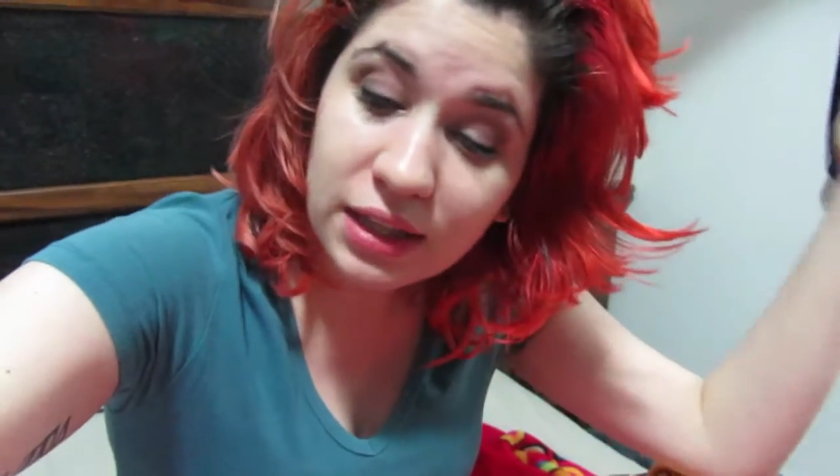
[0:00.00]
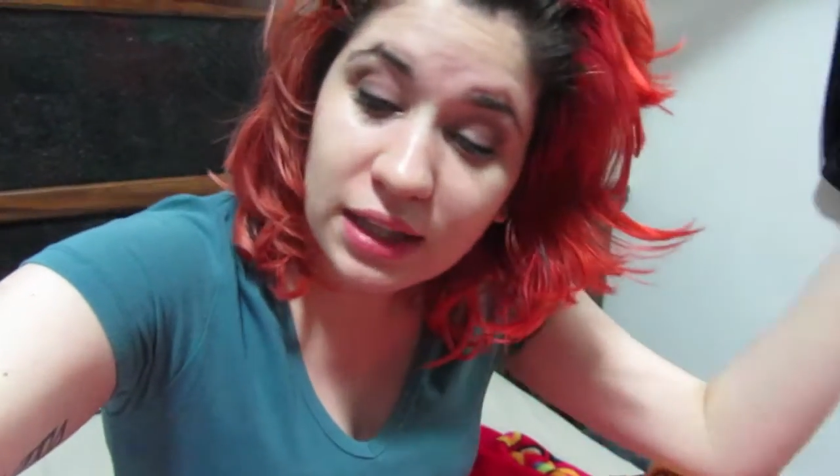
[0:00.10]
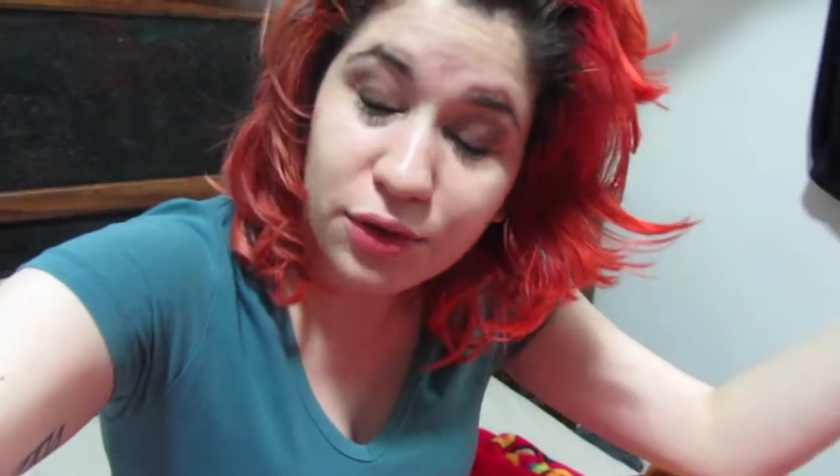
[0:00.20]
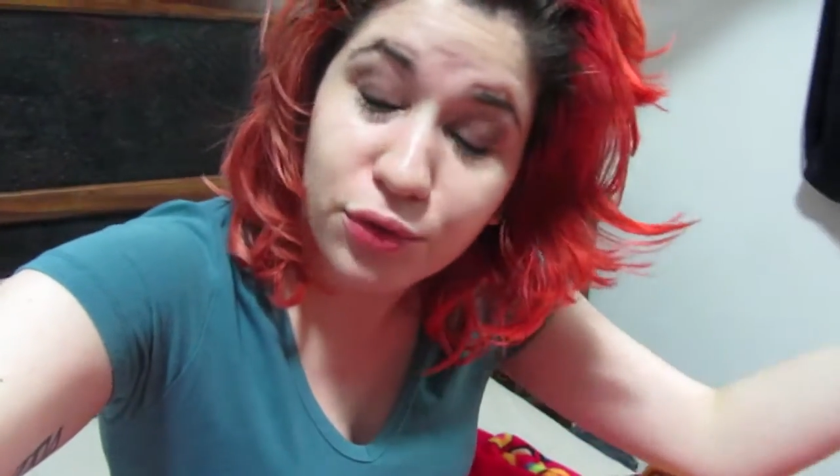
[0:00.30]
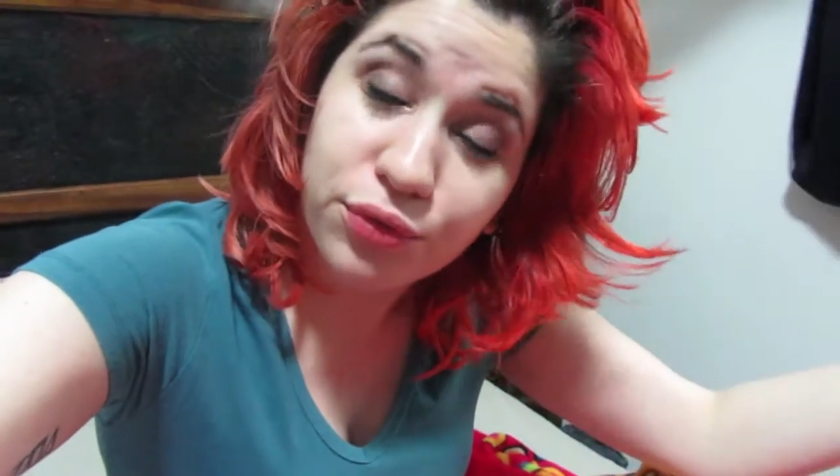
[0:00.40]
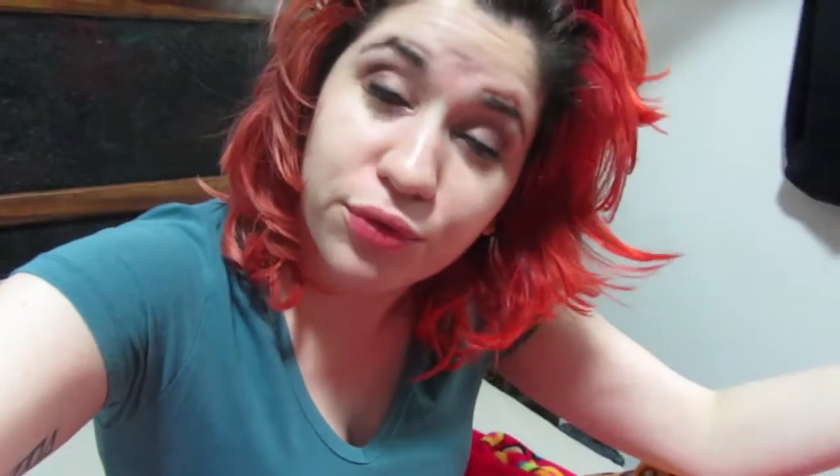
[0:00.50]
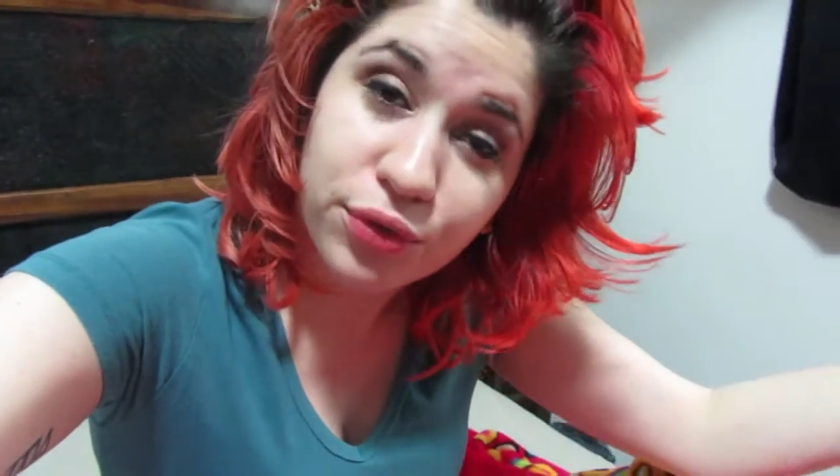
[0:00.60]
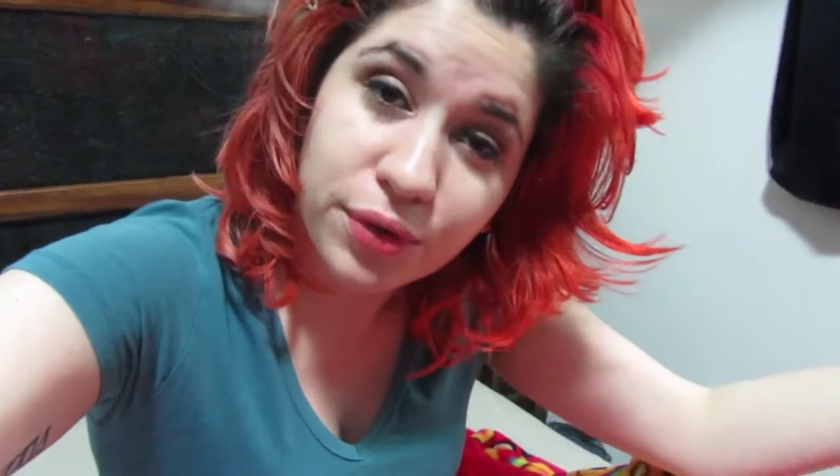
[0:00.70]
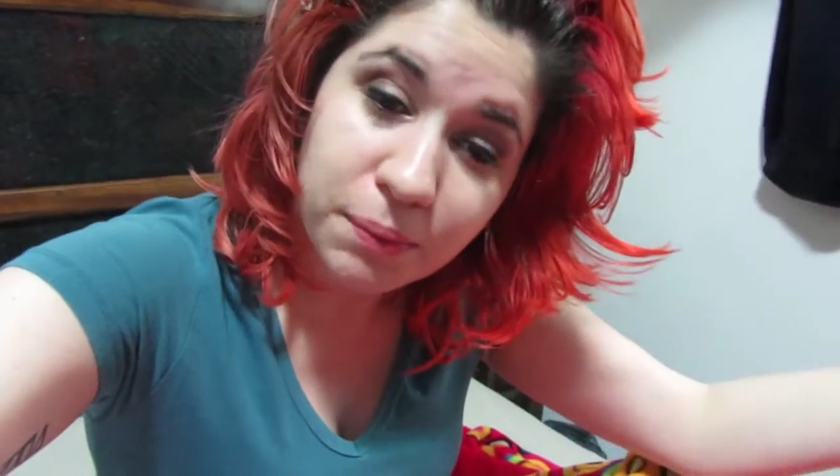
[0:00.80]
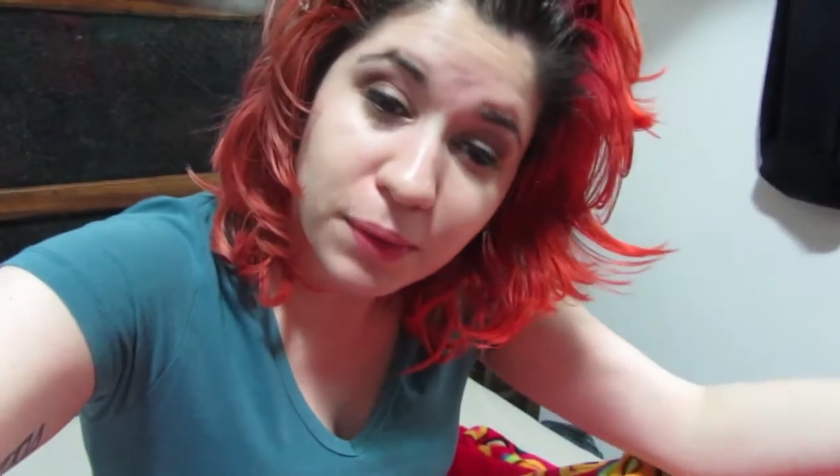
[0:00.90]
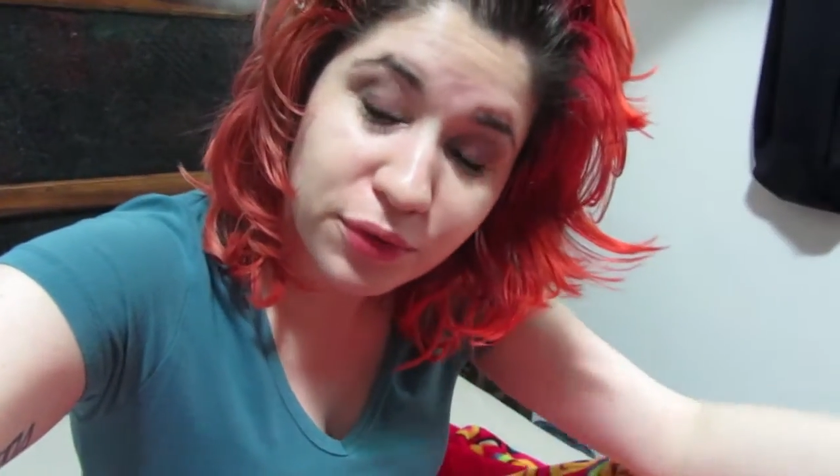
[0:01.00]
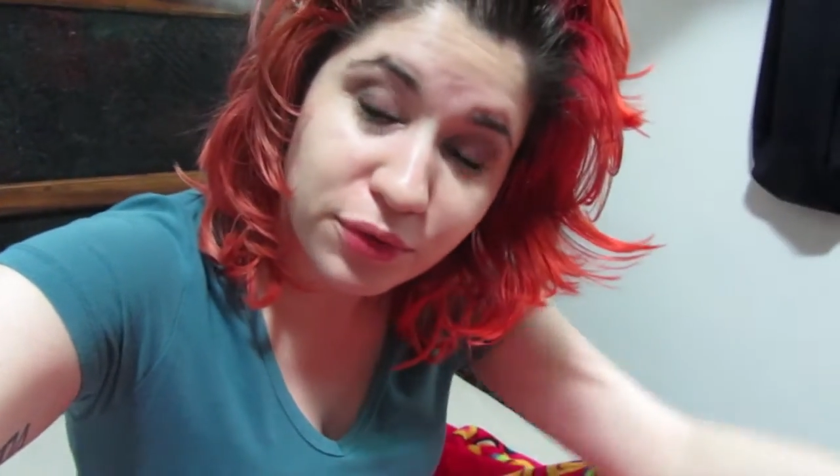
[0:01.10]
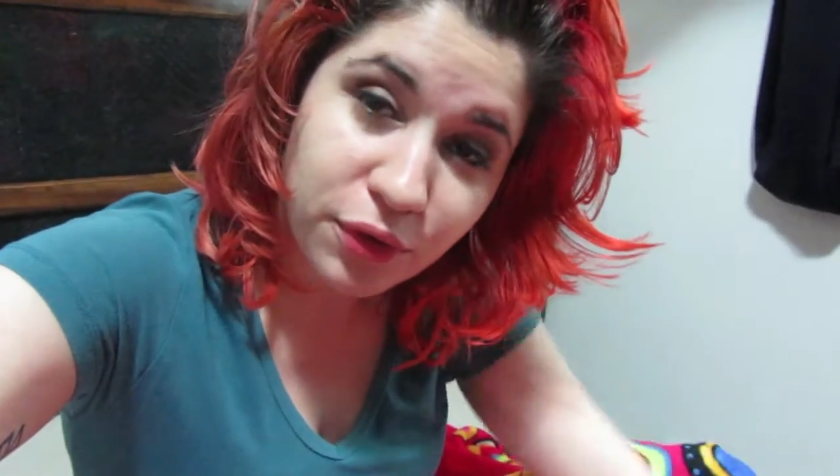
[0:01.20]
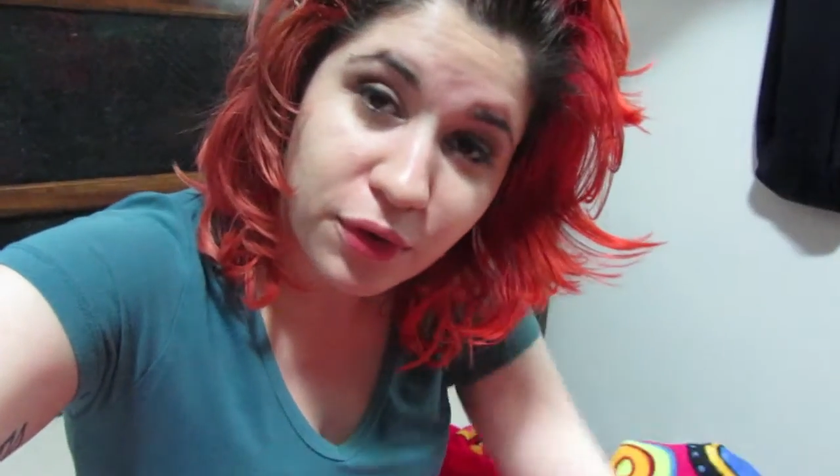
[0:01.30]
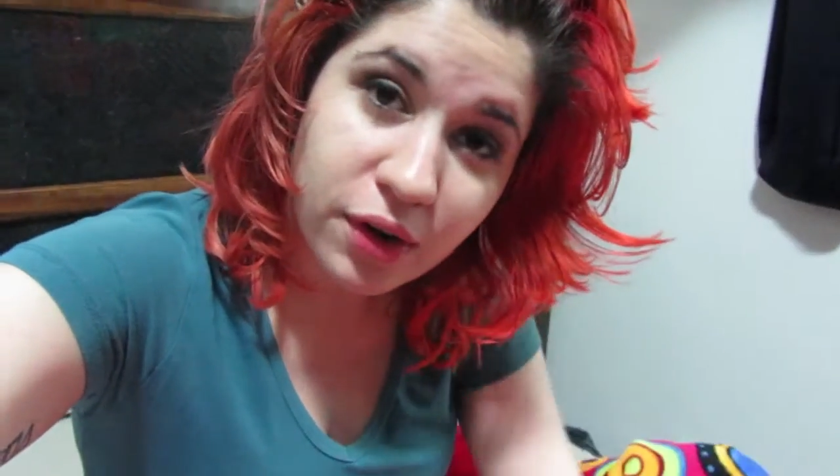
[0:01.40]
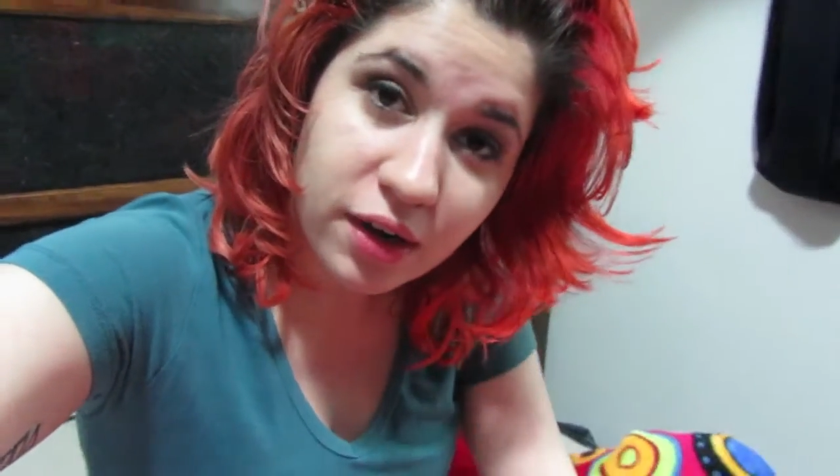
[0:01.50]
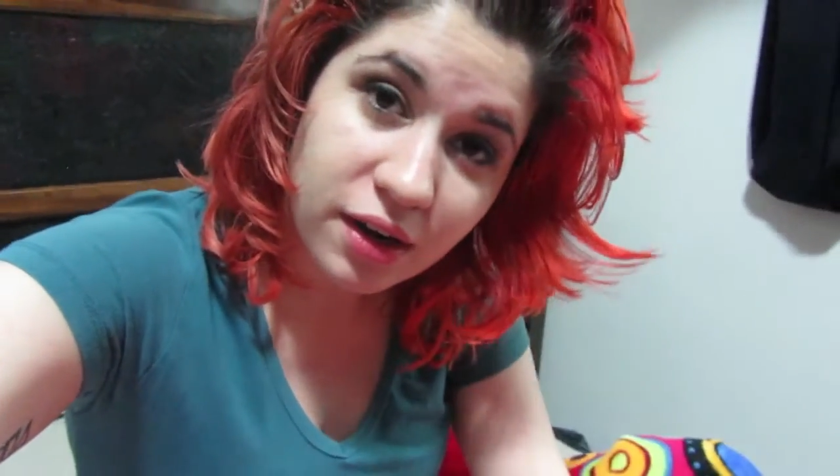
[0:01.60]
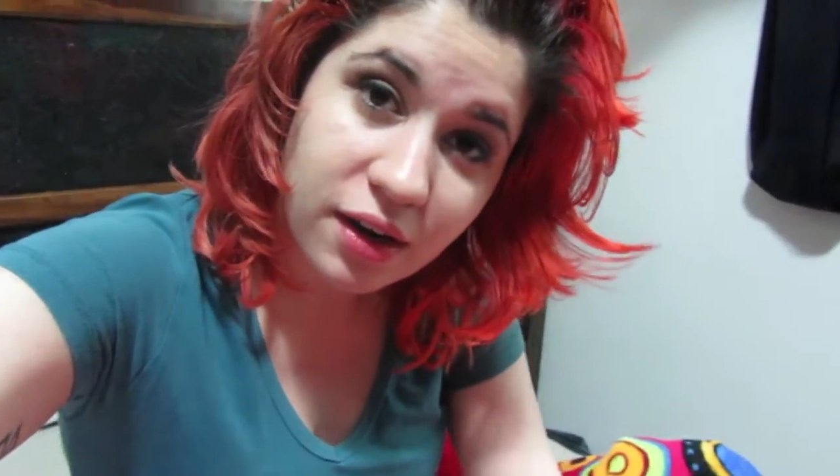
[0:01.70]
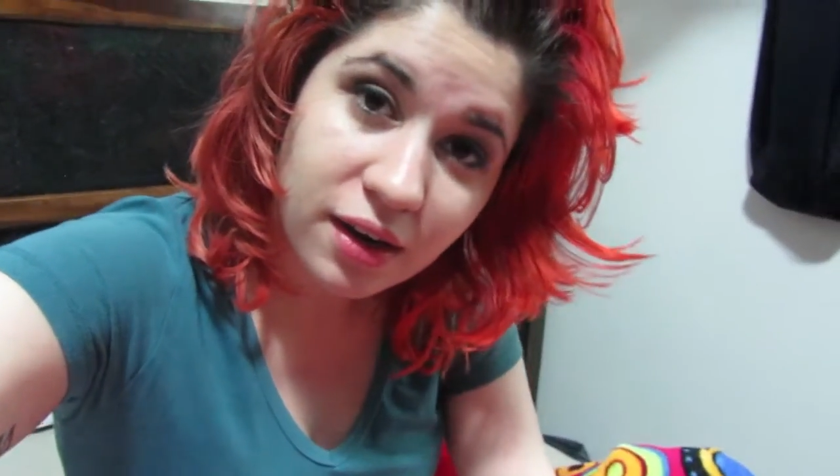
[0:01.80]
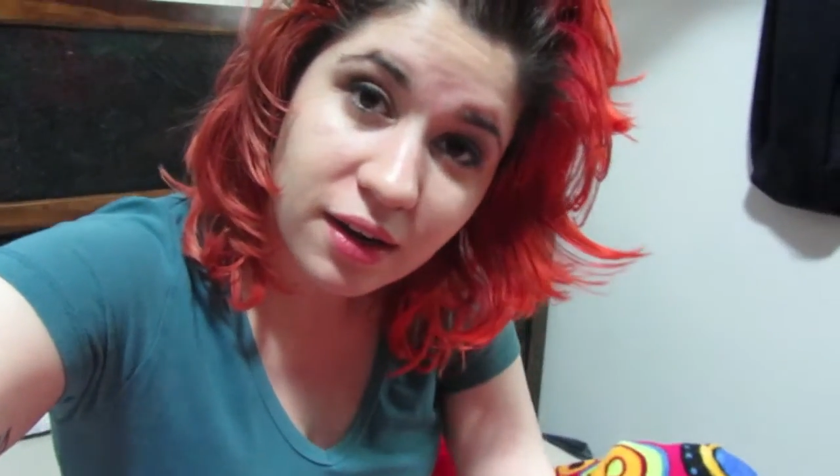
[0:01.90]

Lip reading: leave before